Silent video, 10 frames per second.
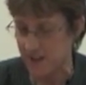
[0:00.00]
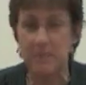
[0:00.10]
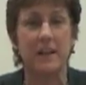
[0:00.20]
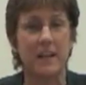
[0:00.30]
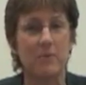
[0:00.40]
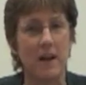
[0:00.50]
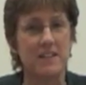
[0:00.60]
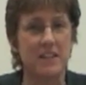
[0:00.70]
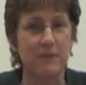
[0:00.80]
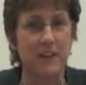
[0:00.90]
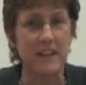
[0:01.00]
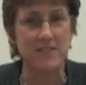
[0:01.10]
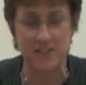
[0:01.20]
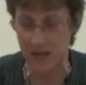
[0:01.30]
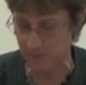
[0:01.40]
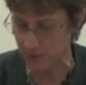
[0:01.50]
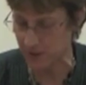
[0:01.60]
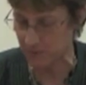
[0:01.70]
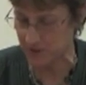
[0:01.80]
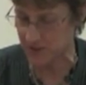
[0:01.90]
But anyways, if it had stapled,
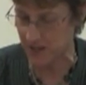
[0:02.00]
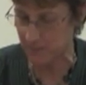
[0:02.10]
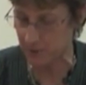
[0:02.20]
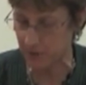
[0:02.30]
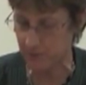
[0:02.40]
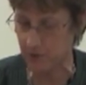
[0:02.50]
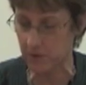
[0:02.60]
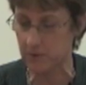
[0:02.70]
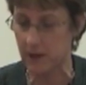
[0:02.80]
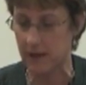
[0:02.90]
it would staple through,